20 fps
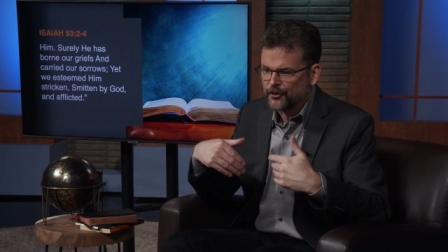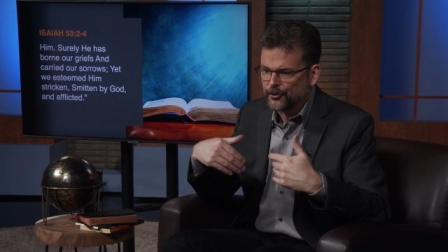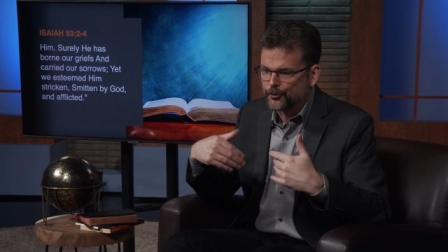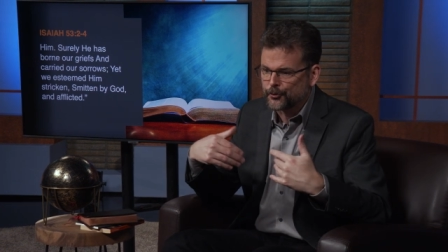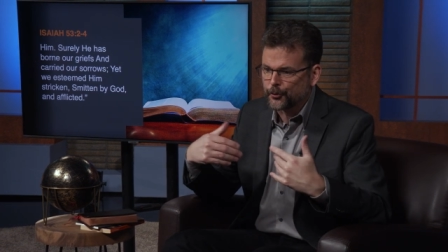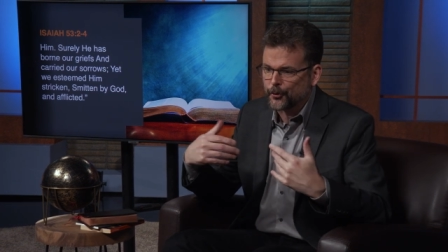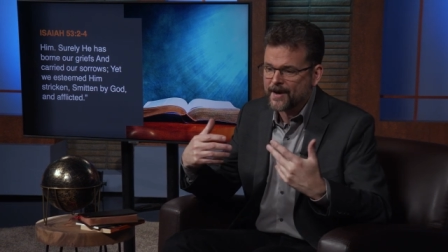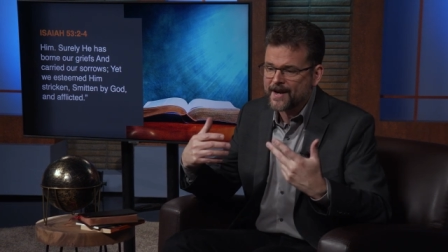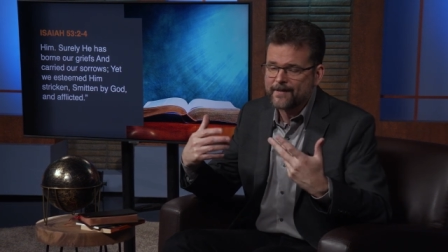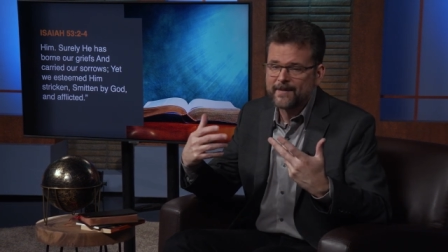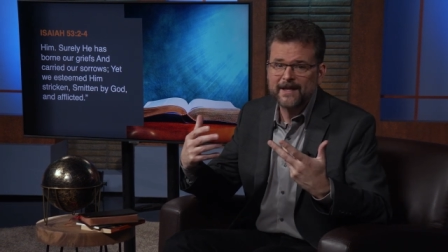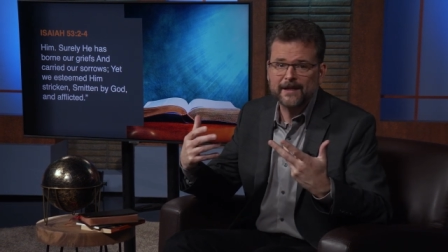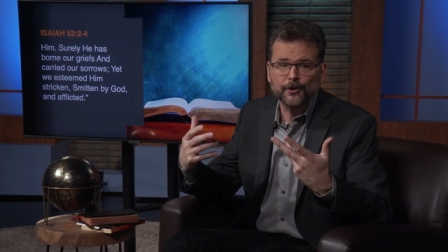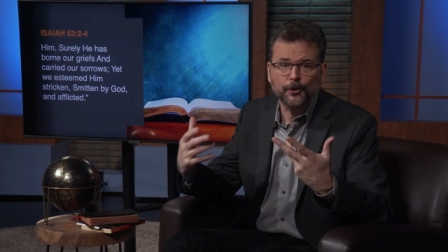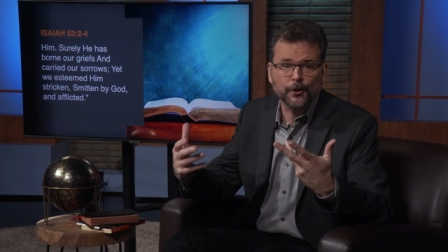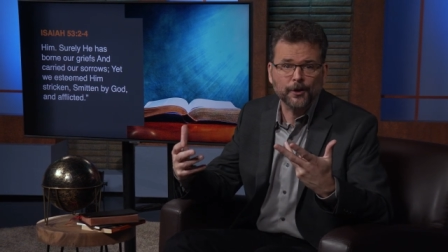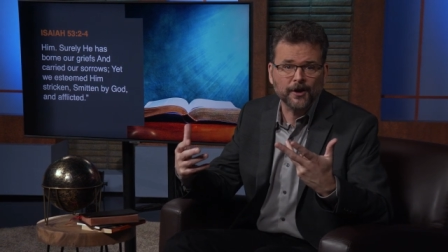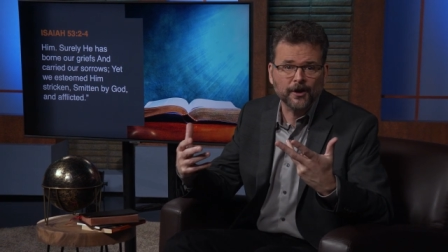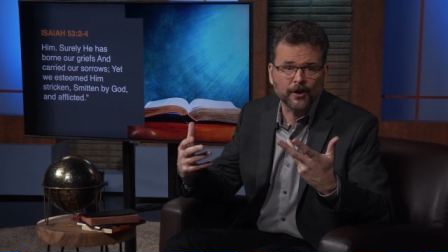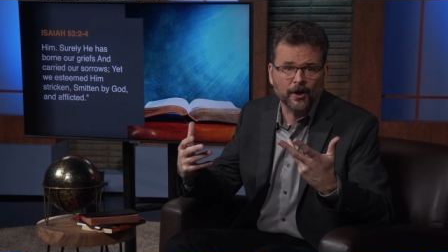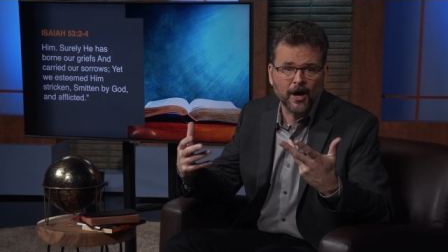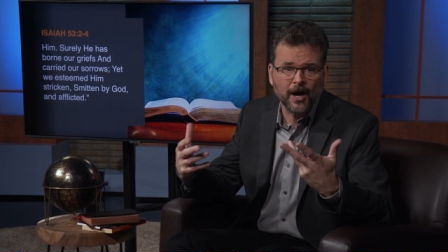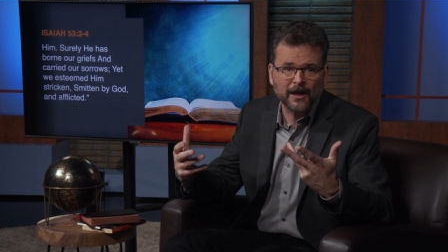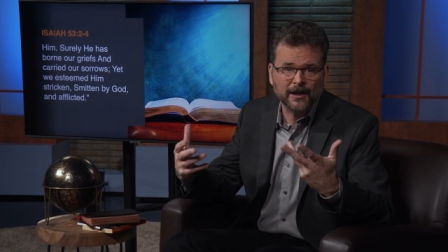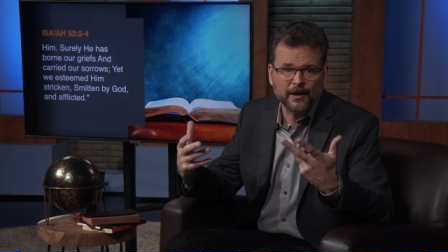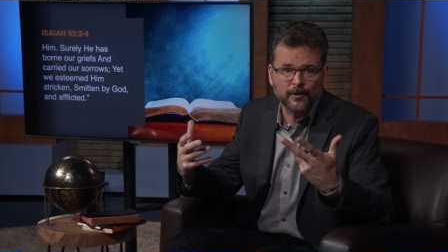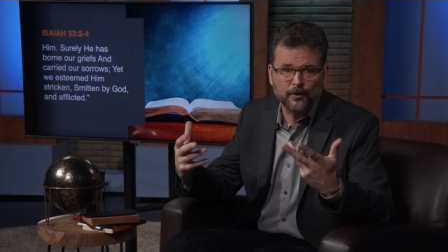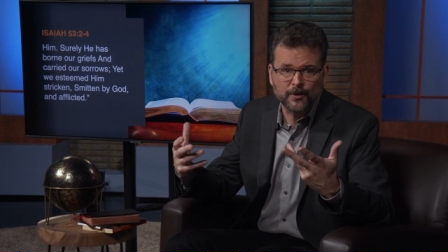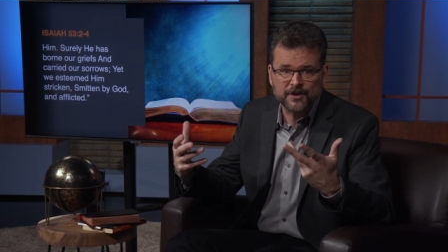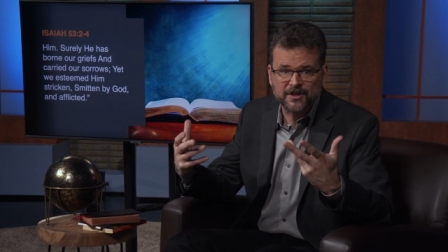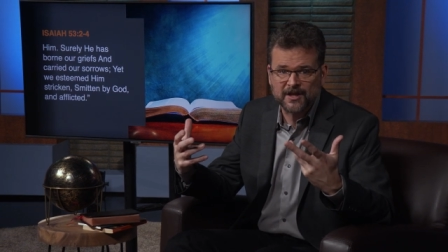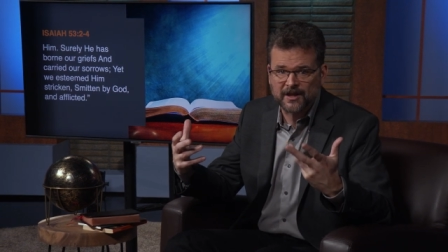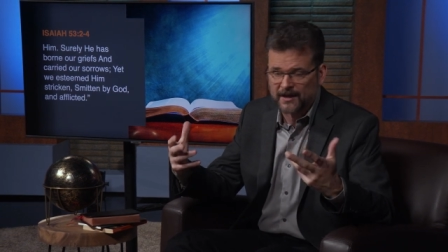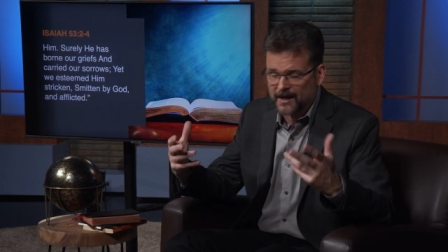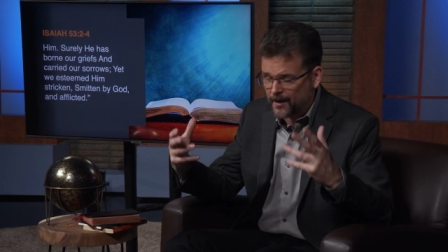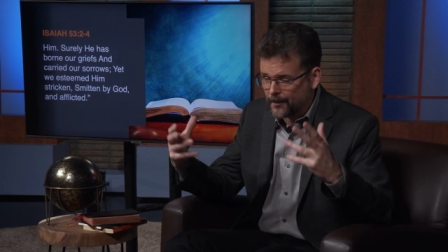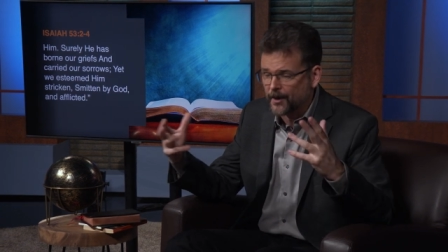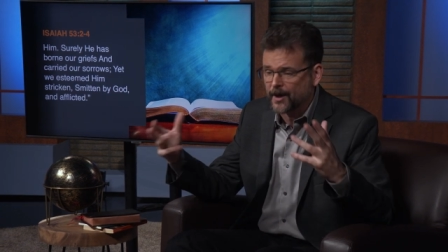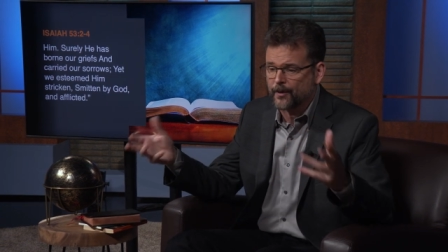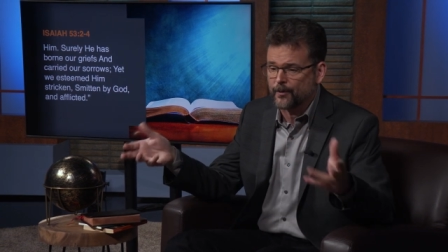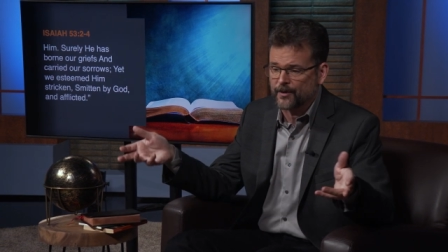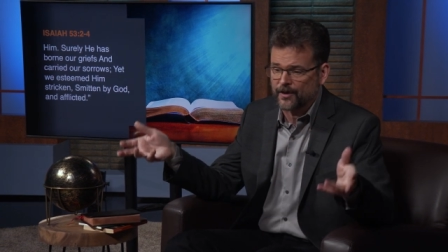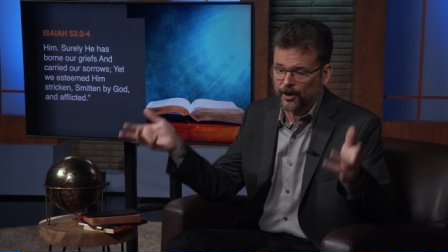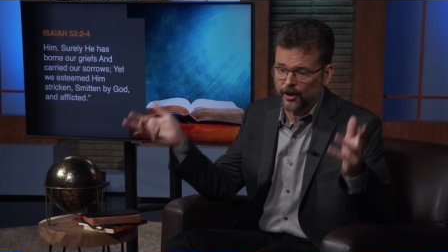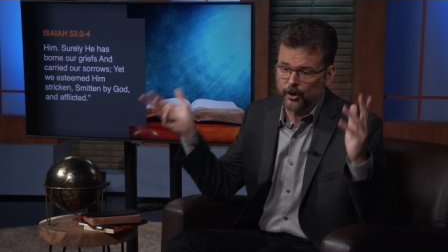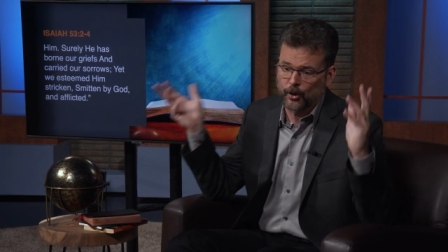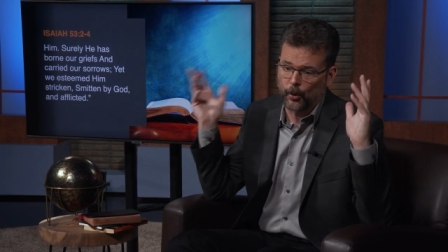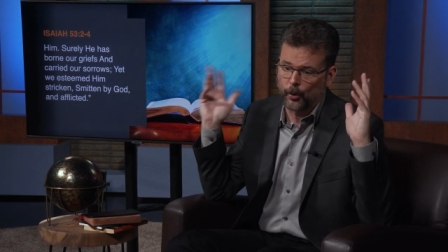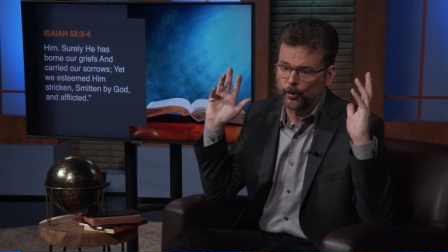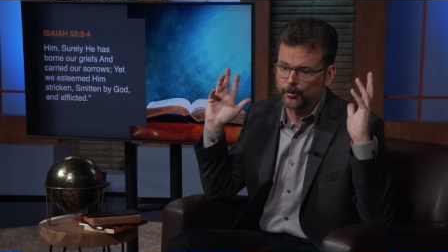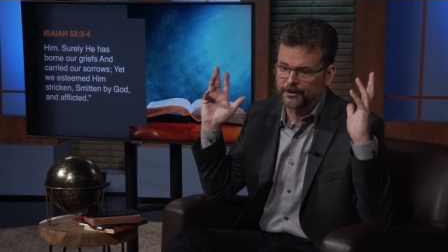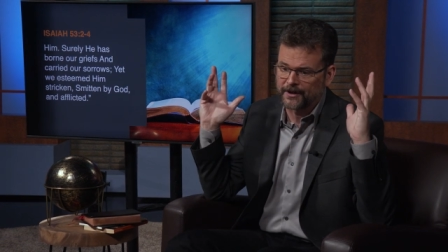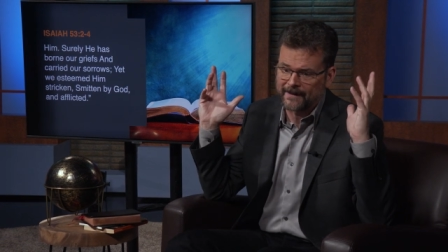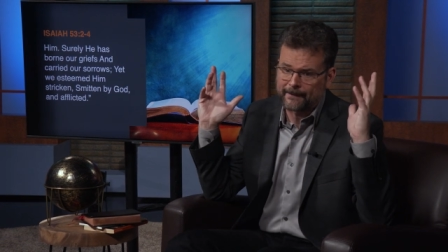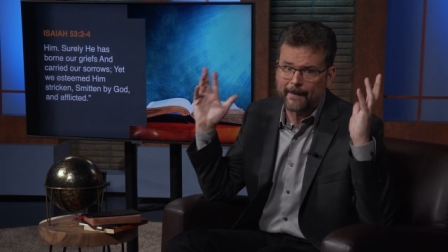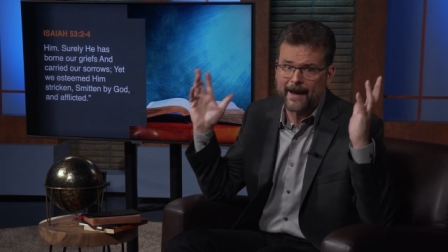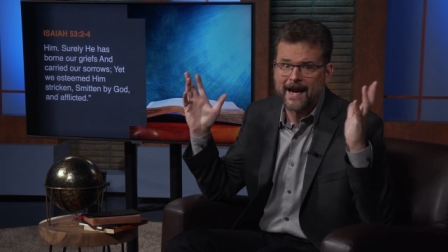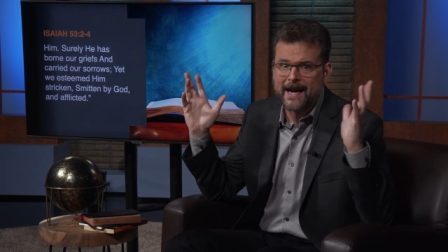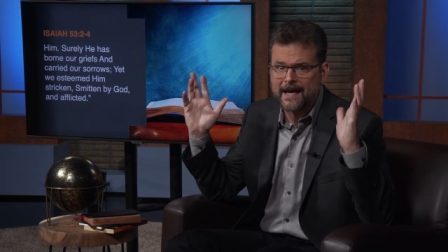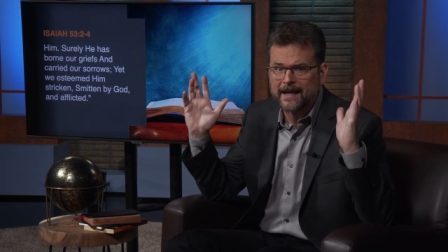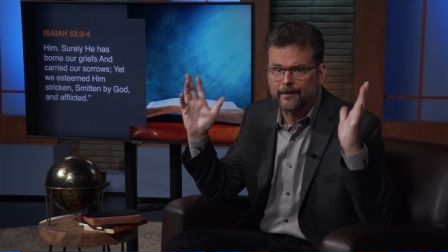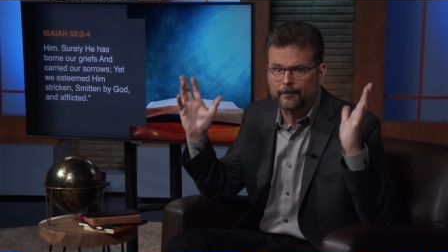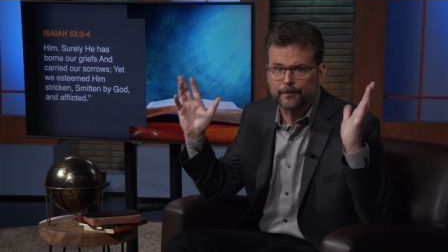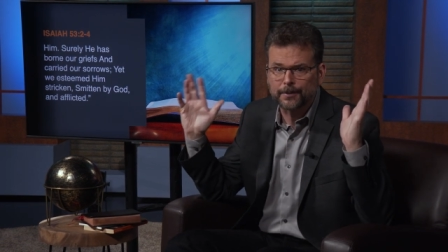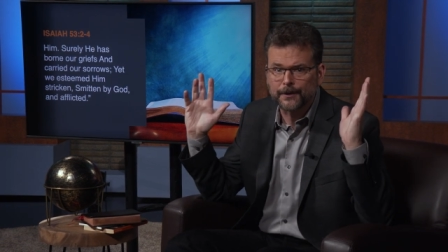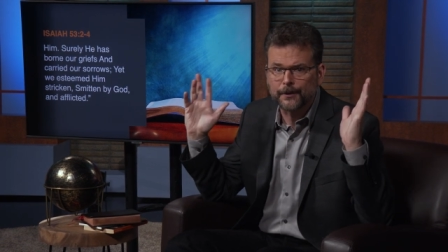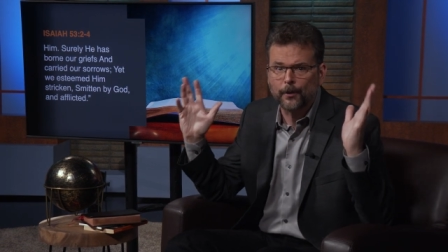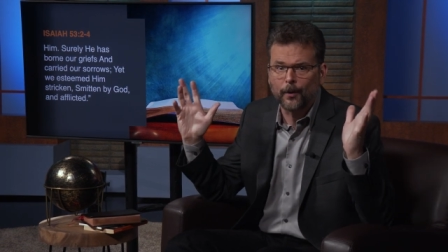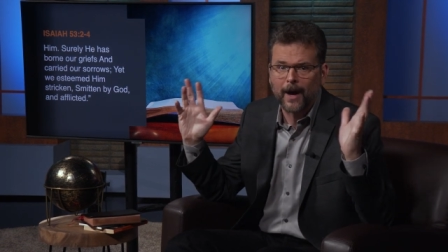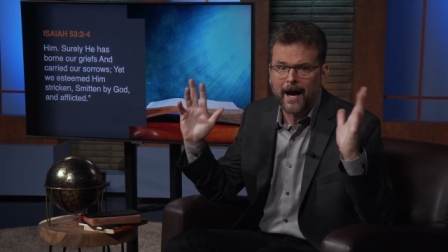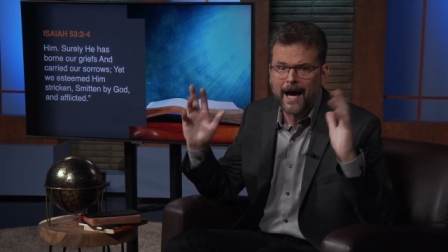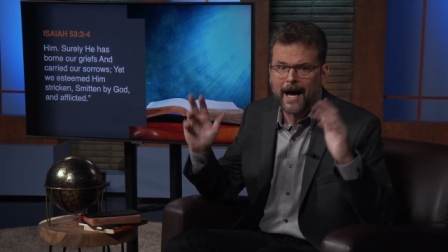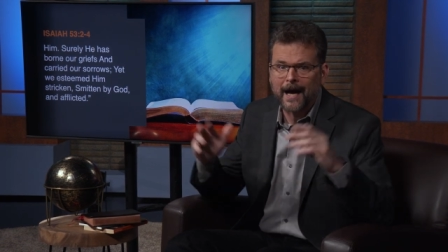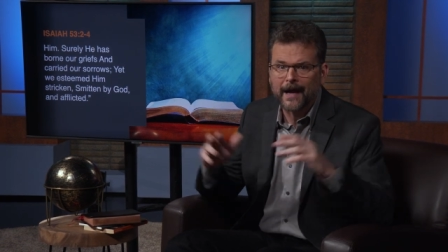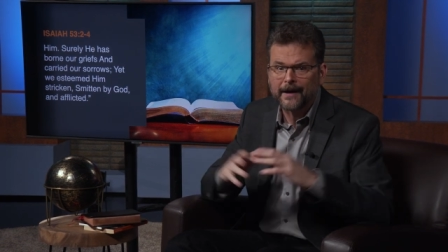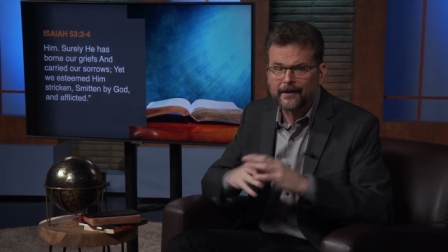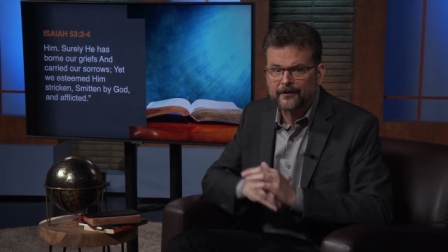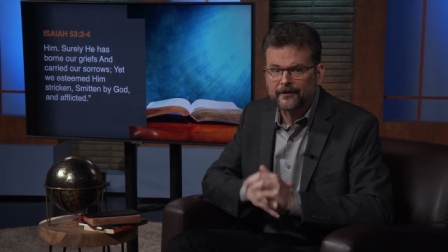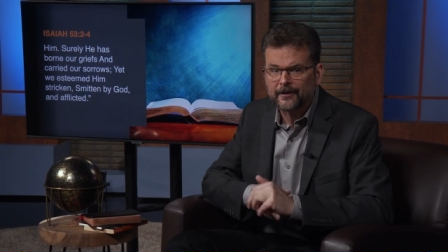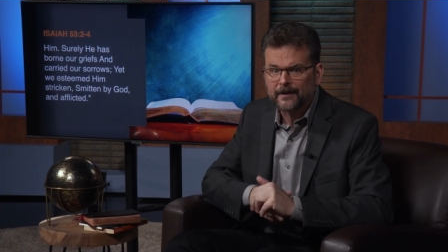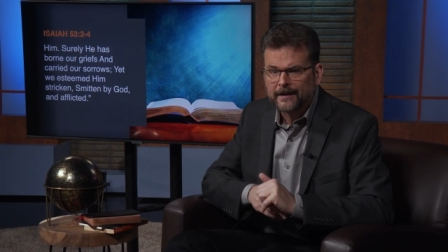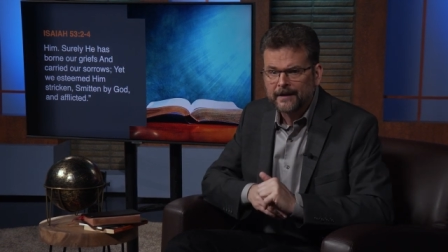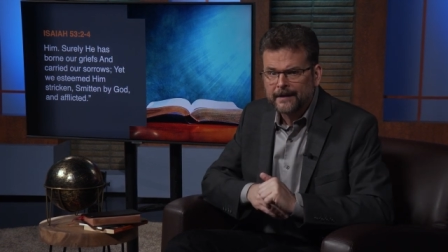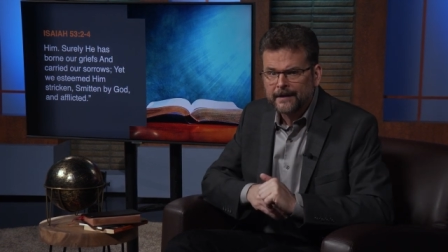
dreamy looking Hollywood celebrity with a golden mane and blue eyes,